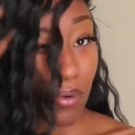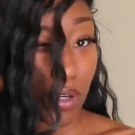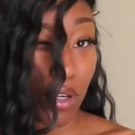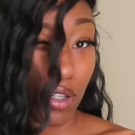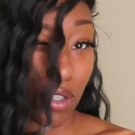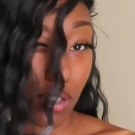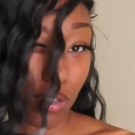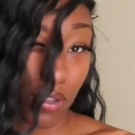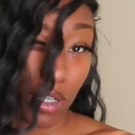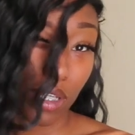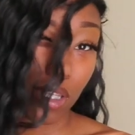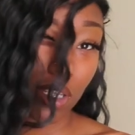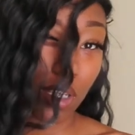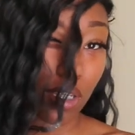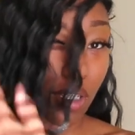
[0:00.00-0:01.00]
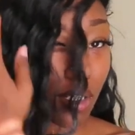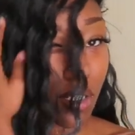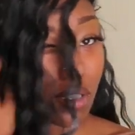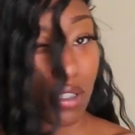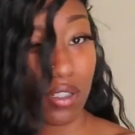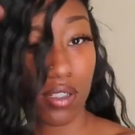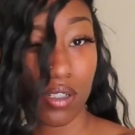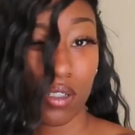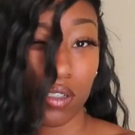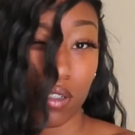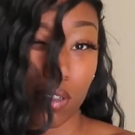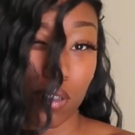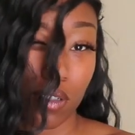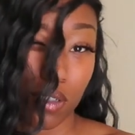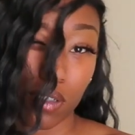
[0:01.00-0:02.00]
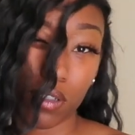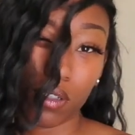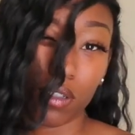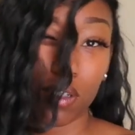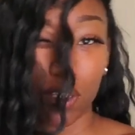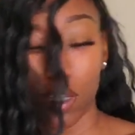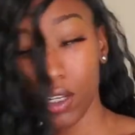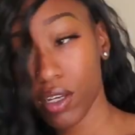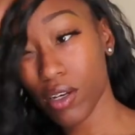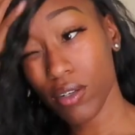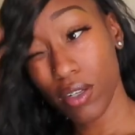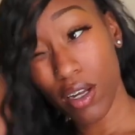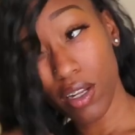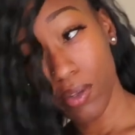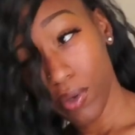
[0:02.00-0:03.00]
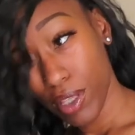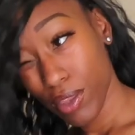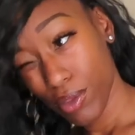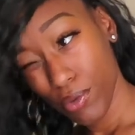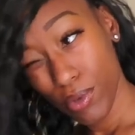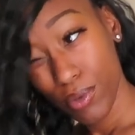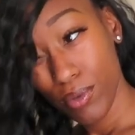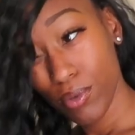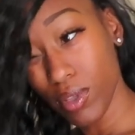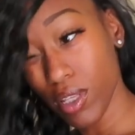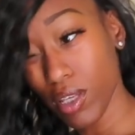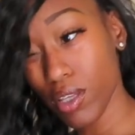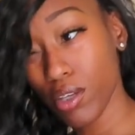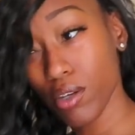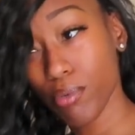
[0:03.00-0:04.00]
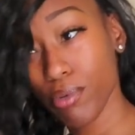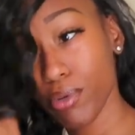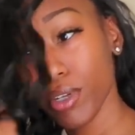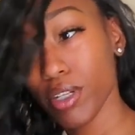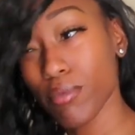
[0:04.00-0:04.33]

where you can just do like this and it goes all the way through, then you're pretty